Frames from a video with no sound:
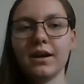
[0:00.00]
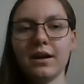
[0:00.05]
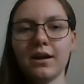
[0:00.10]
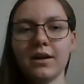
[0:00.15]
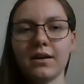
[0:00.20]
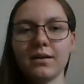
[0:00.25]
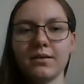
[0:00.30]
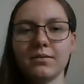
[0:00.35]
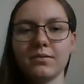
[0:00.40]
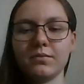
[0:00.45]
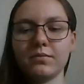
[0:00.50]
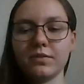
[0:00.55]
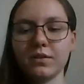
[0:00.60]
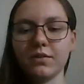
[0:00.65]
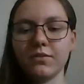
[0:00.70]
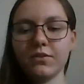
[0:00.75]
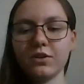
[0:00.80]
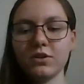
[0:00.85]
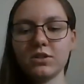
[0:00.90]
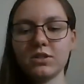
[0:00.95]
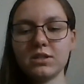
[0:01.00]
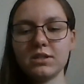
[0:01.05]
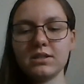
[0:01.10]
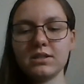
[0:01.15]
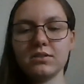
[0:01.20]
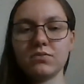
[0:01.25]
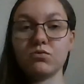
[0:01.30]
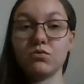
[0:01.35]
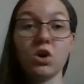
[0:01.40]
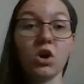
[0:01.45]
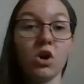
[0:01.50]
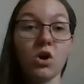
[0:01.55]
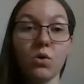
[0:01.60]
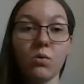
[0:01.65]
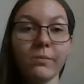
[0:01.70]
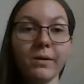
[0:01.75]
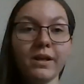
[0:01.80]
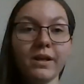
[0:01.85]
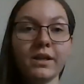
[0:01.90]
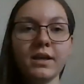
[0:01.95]
The first is in
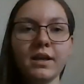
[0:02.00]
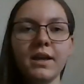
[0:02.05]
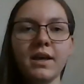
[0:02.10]
Rome,